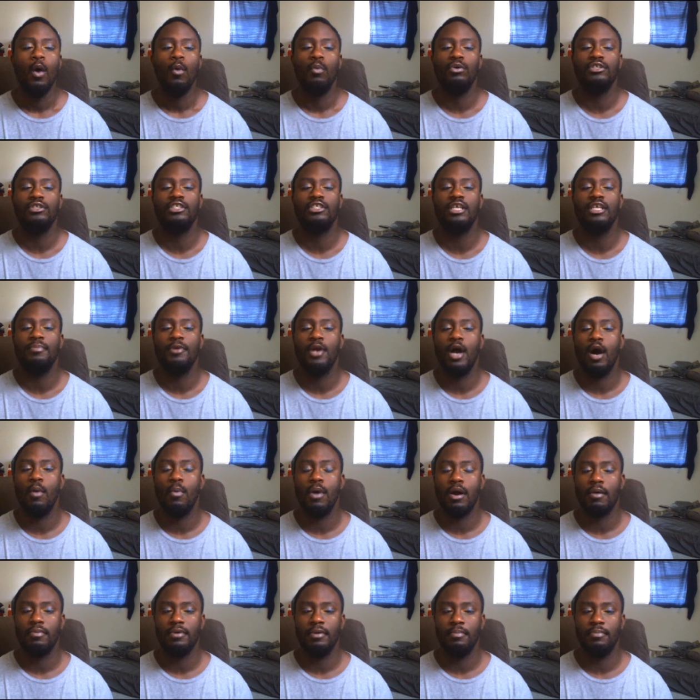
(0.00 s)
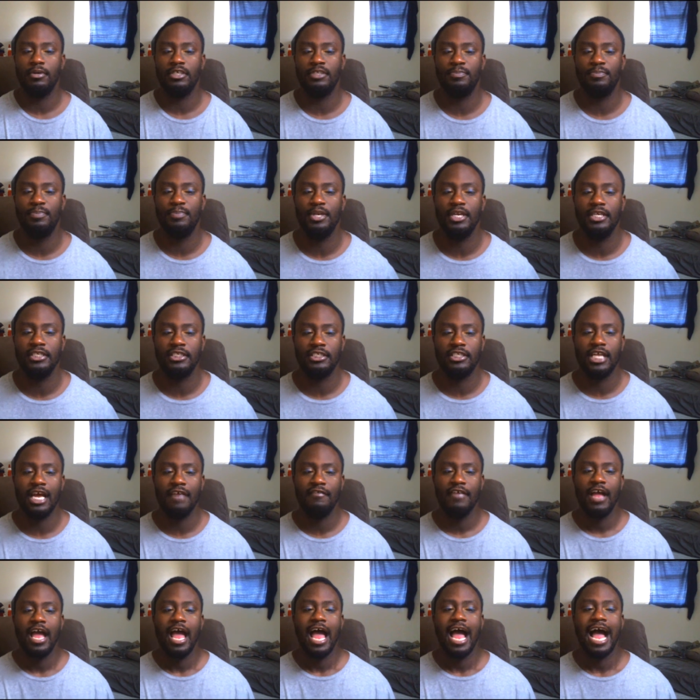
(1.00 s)
What's up, y'all? Welcome to Bookspedian and
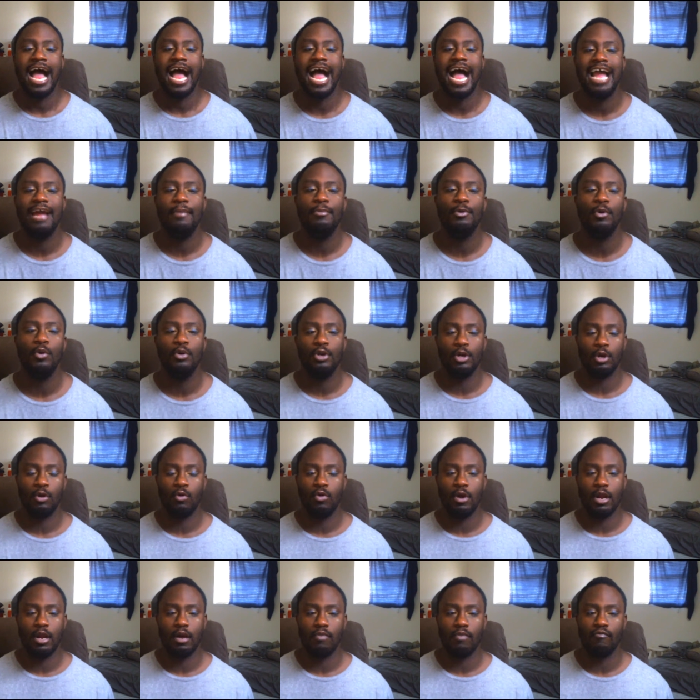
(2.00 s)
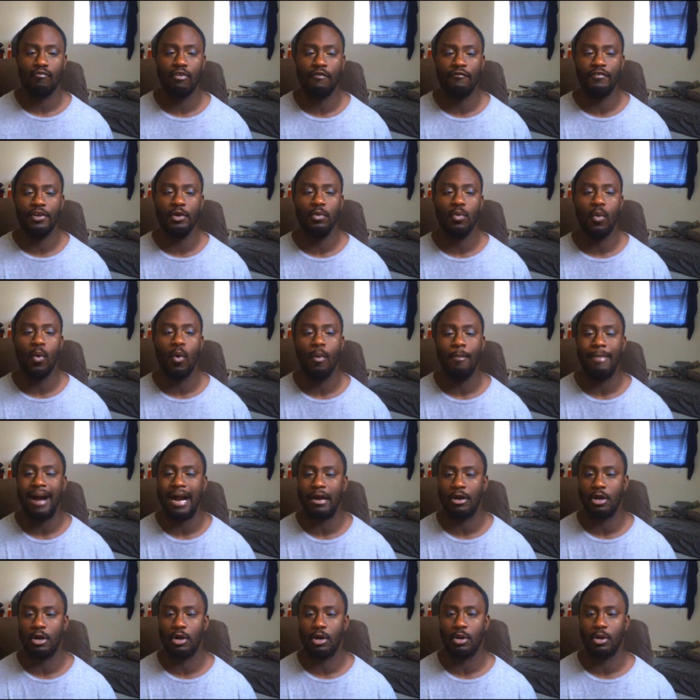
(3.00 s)
Stuff. I am doing a quick review on
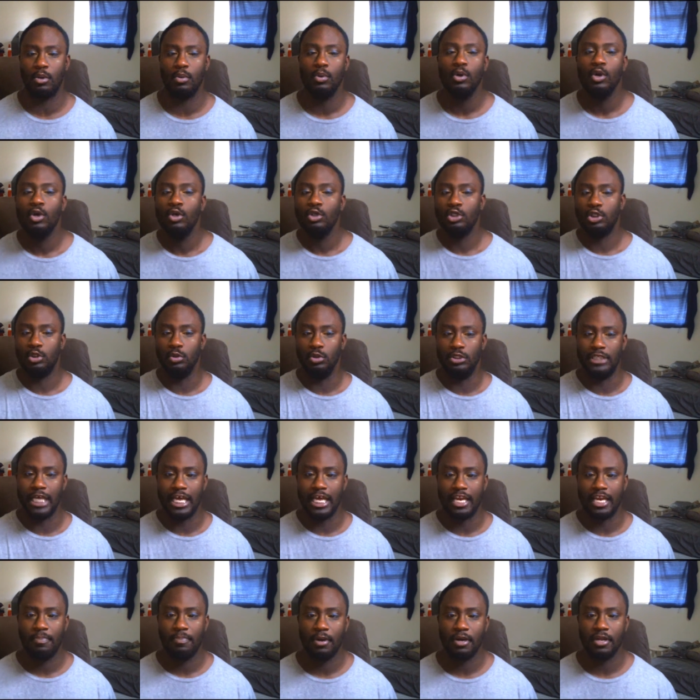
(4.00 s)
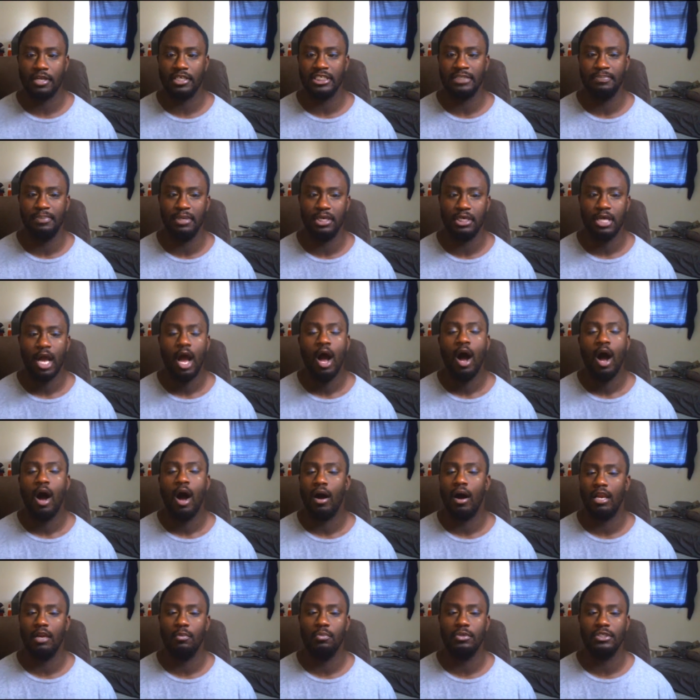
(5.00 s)
my girl, Suzetta Perkins' book,
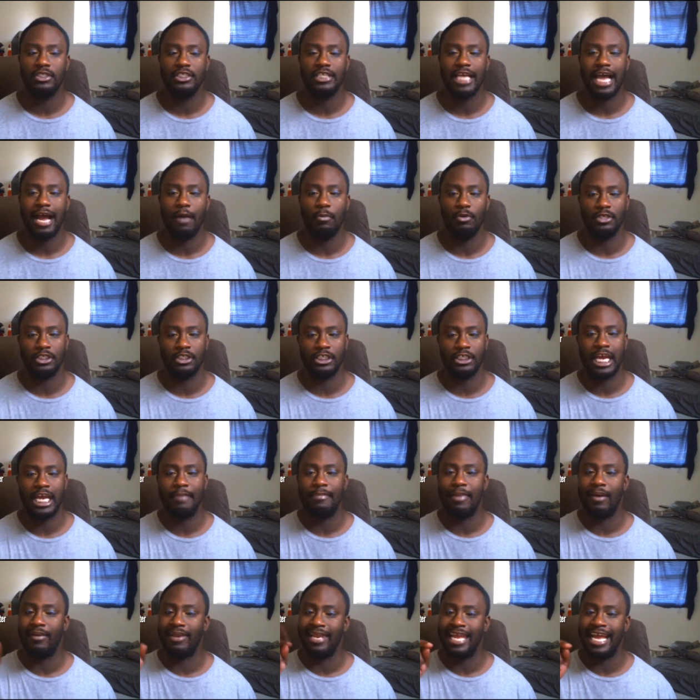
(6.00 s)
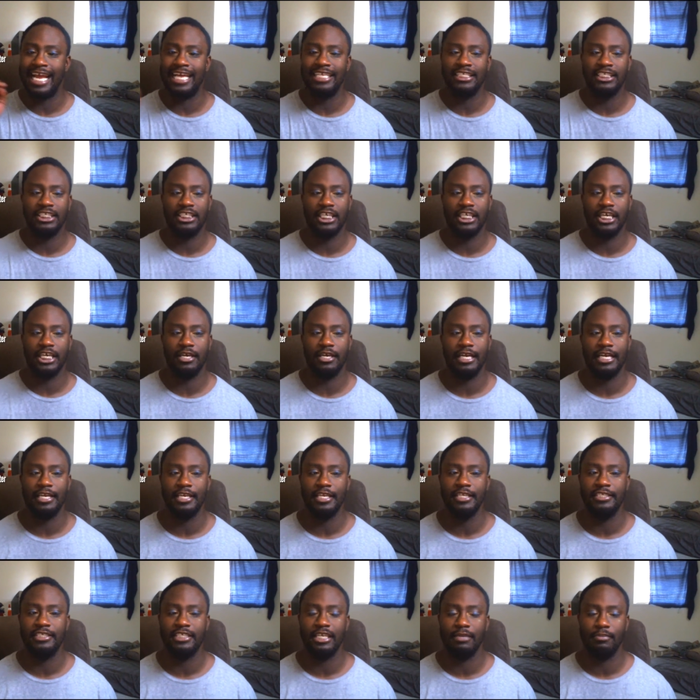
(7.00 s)
Hollywood Skye, which came out last year
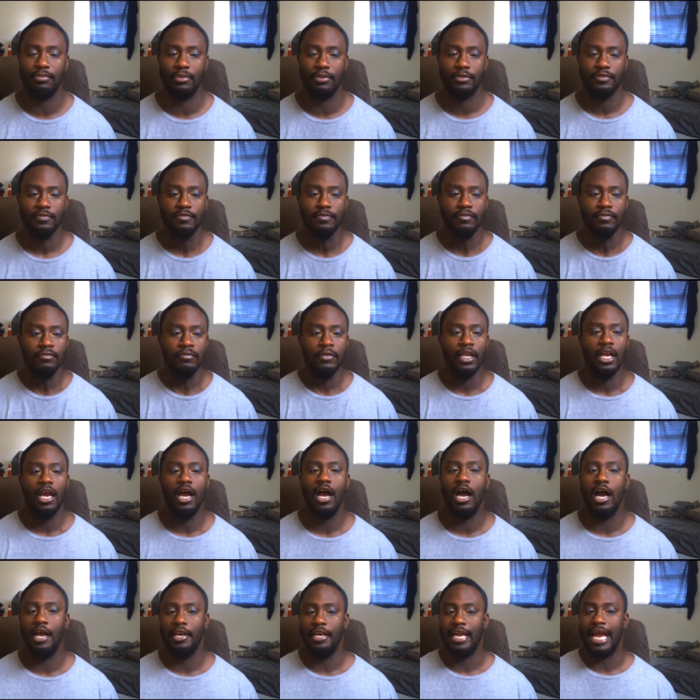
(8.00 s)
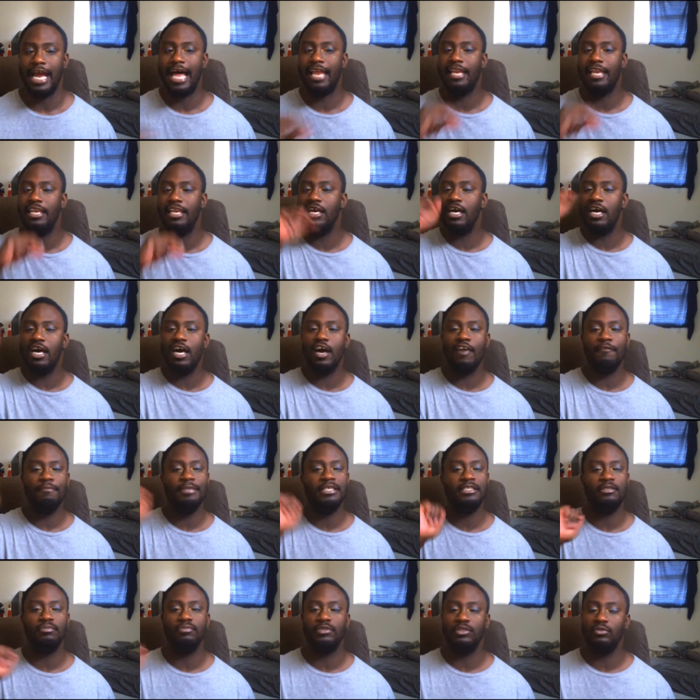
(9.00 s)
in December. Honey, I love
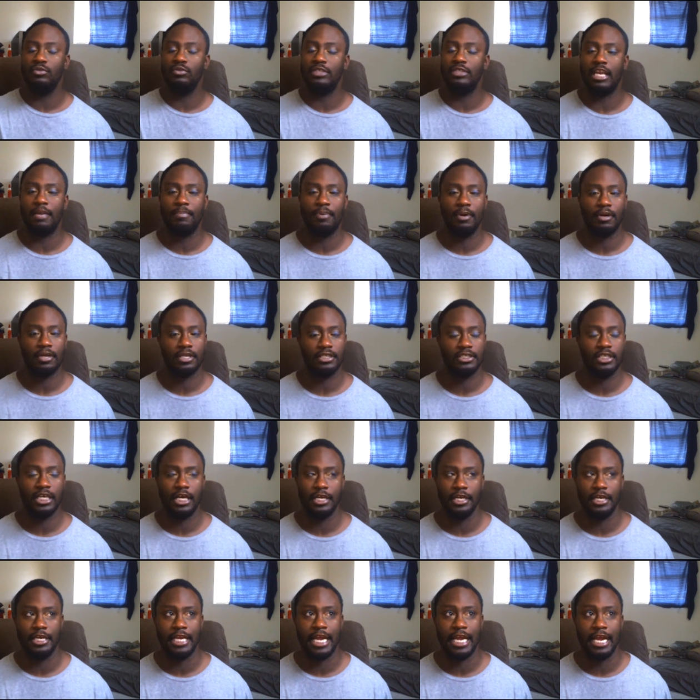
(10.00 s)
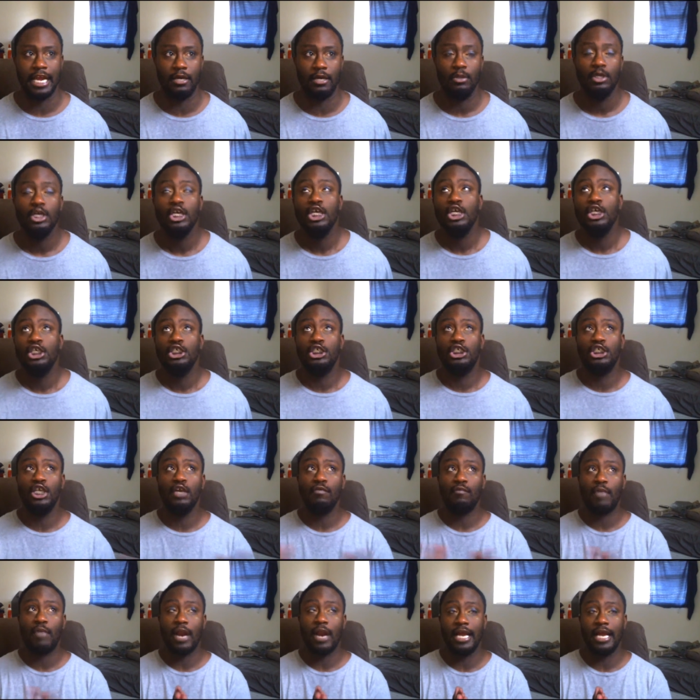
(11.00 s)
me some Suzetta Perkins, honey. Now,
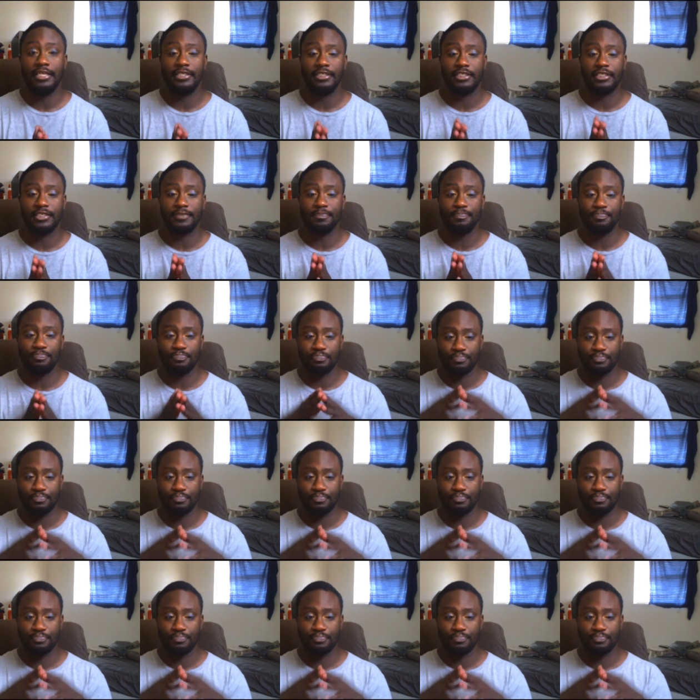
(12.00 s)
she writes